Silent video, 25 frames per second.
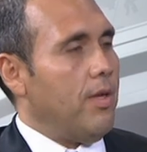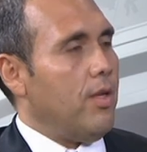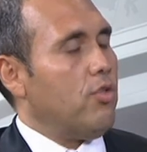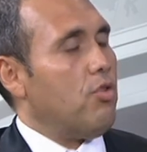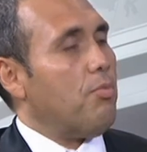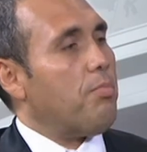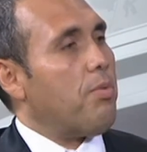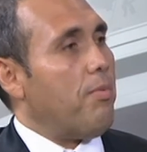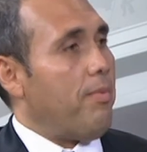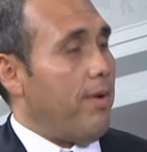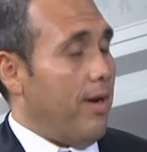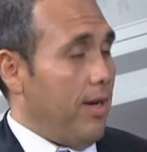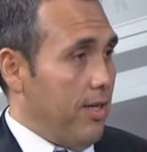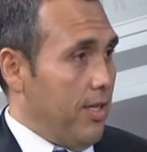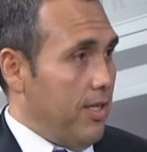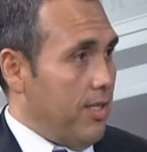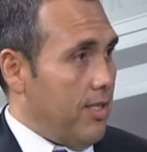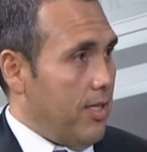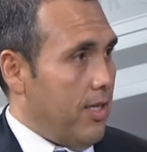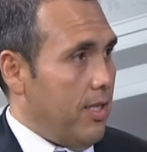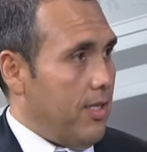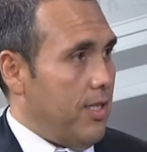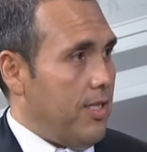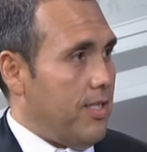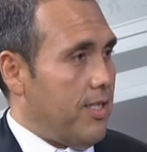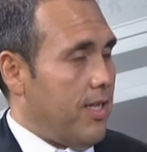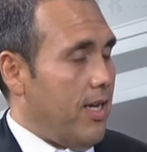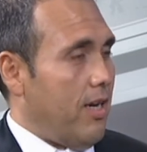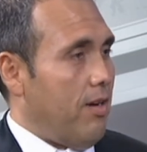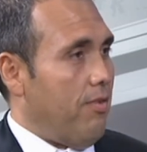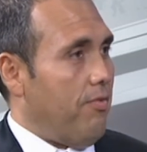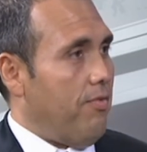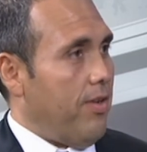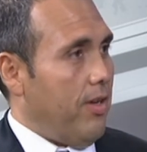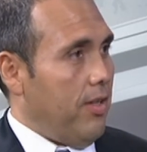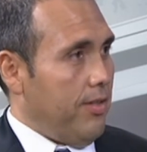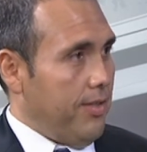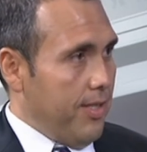prevent this kind
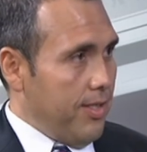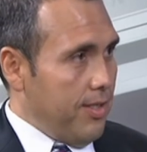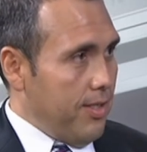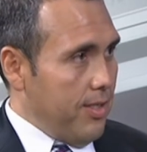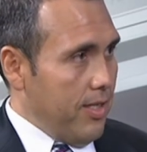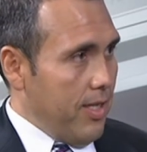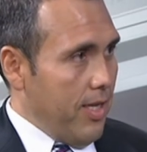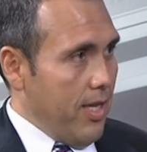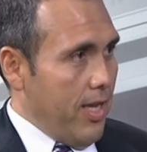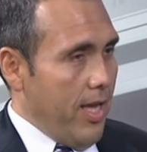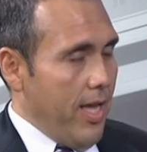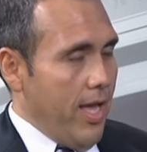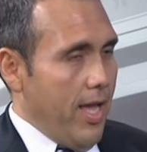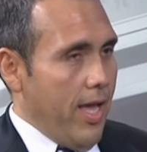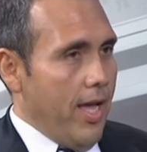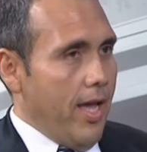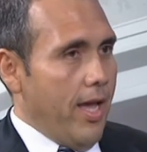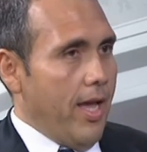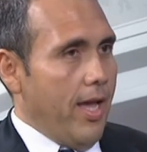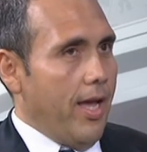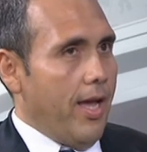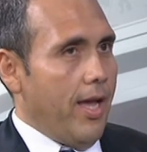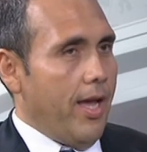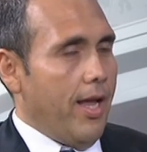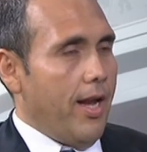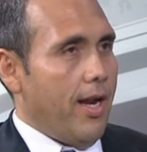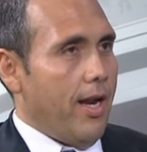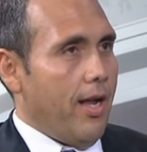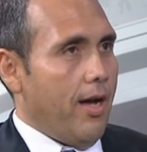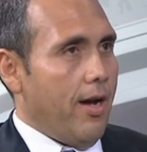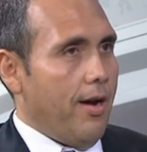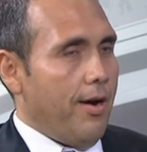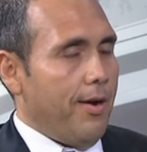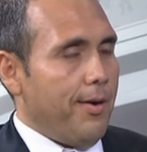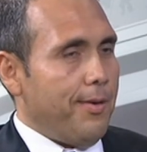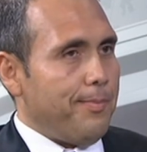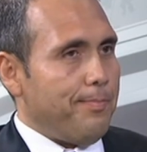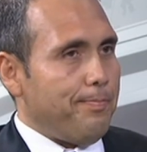of illness, and
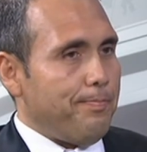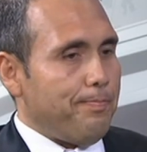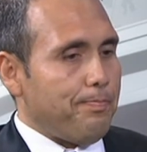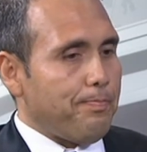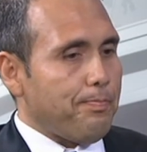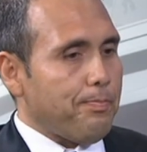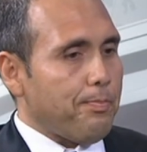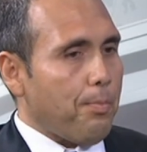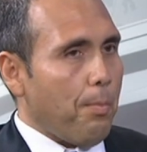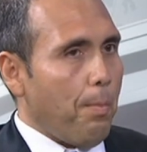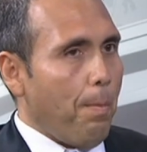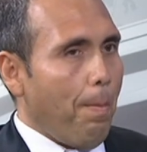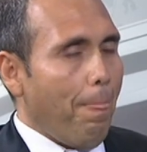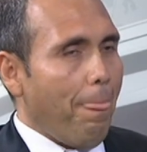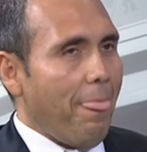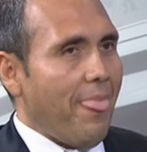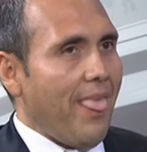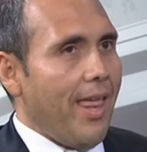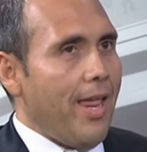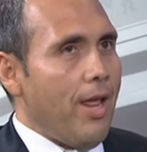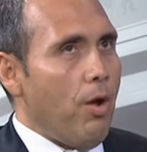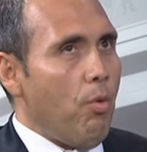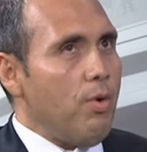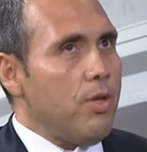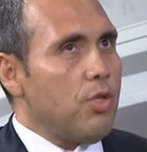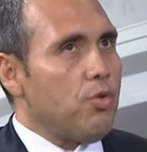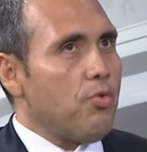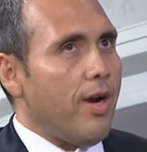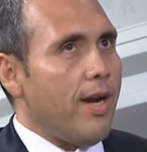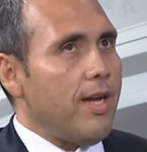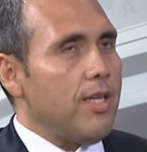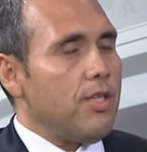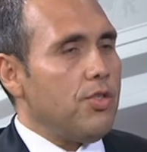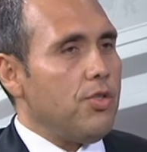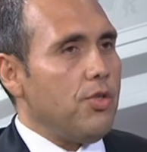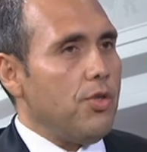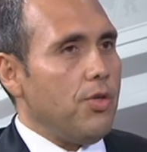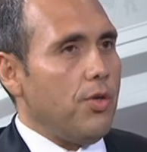we're
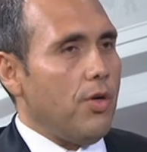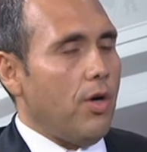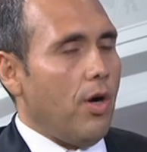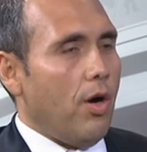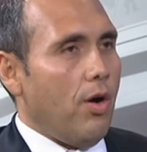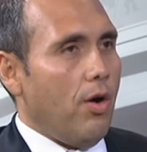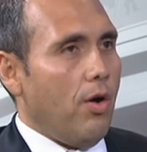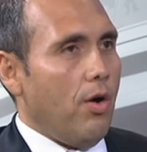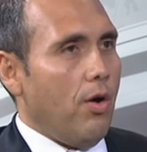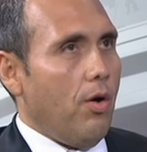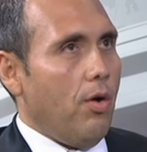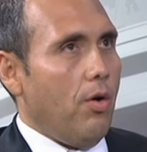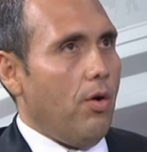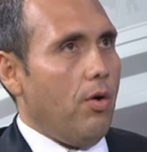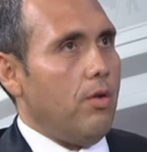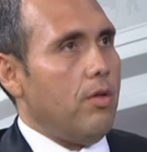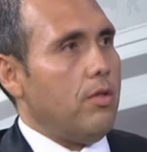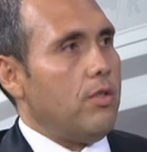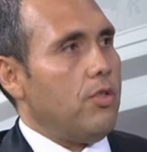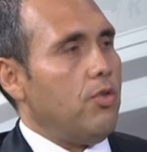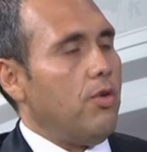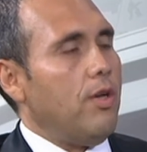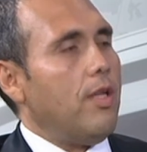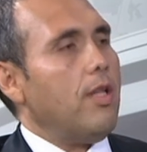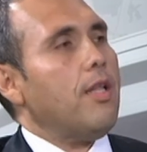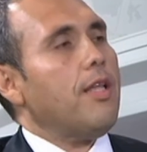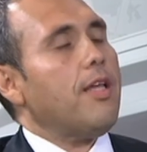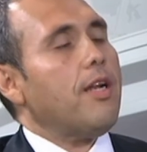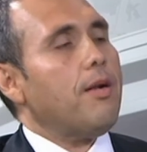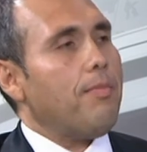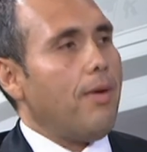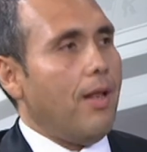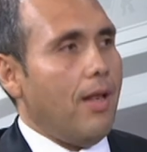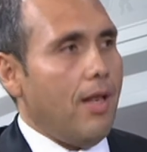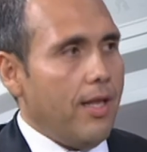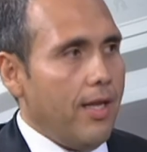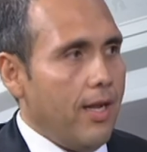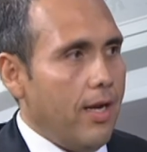trying to do it little
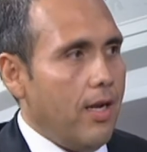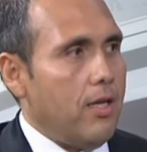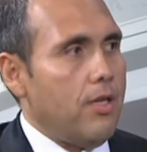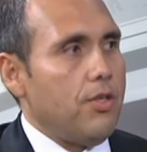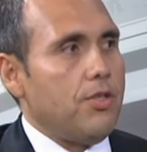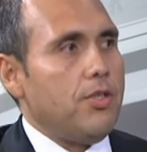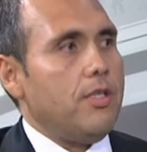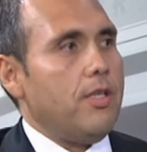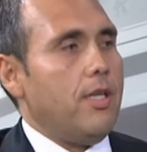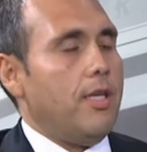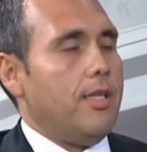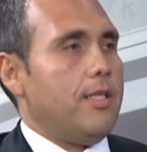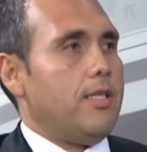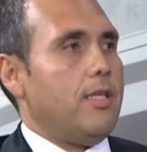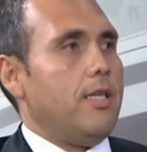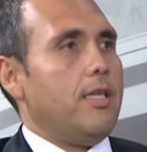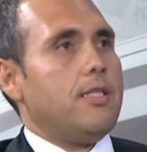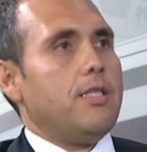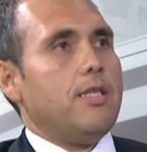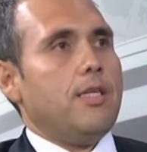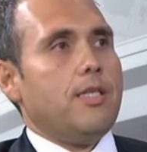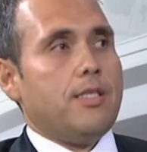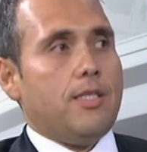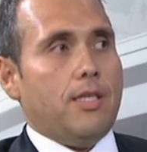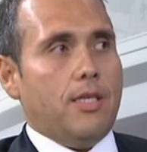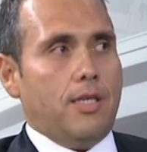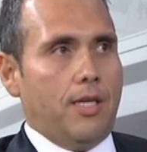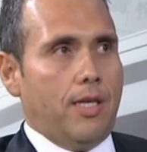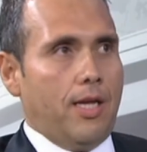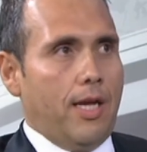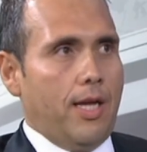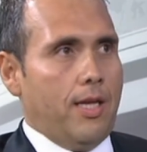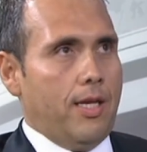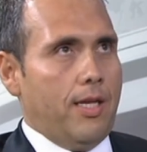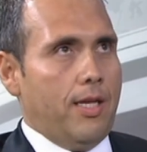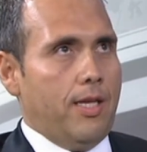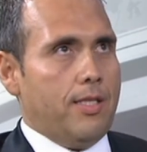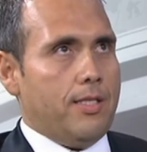by little, because
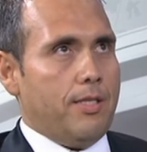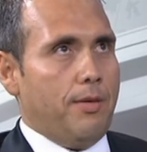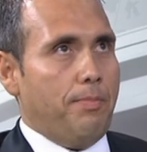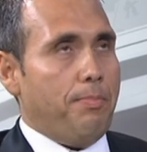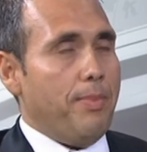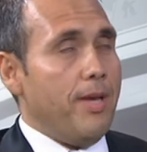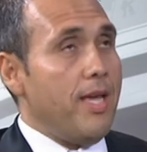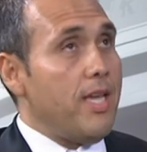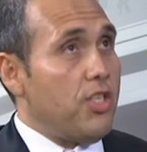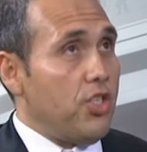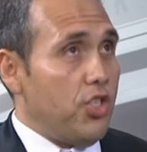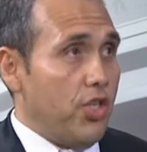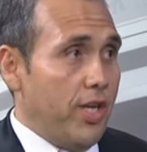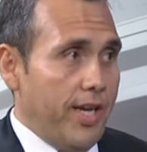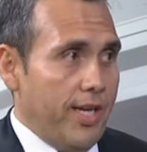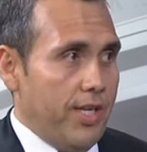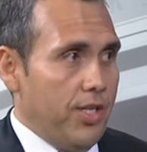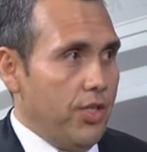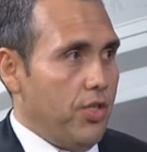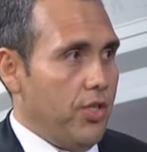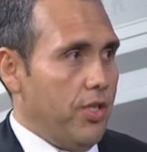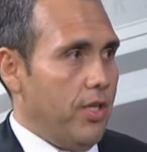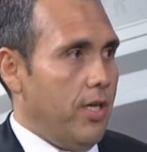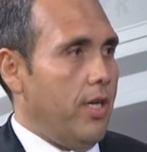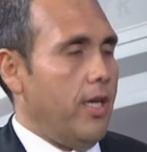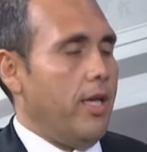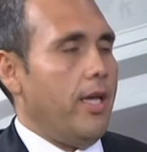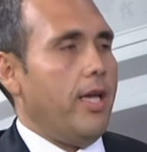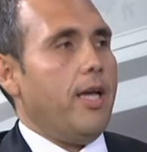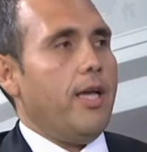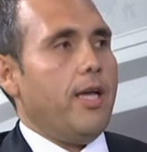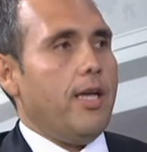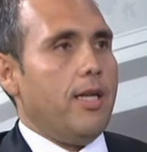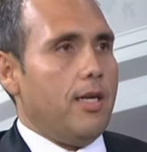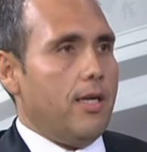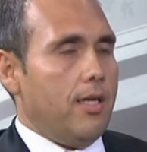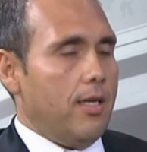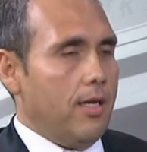it's a big change,
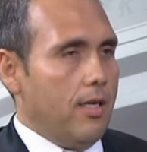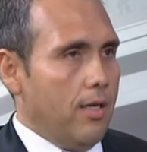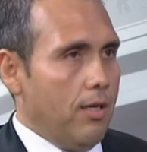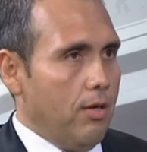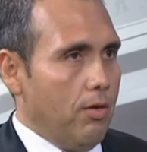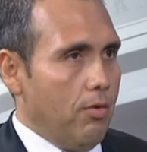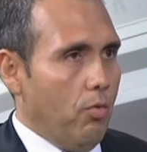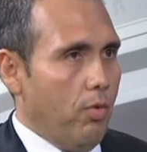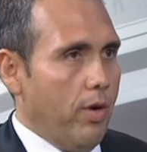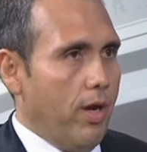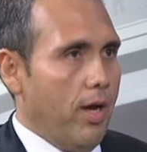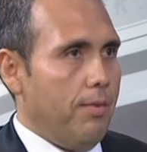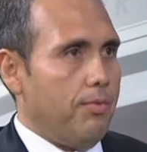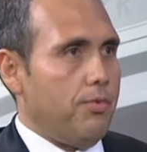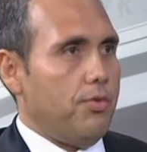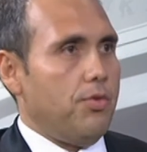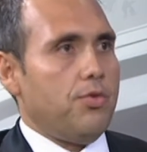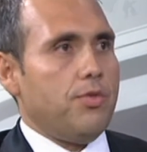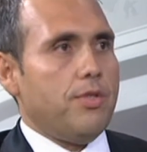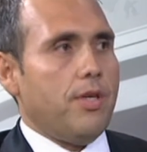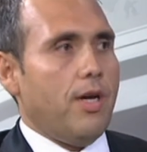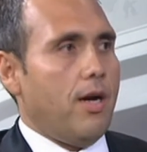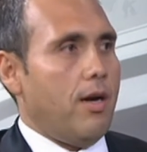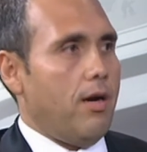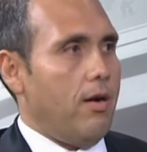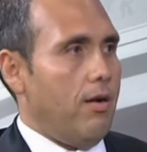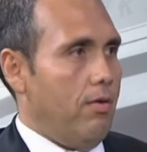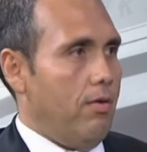and we have to start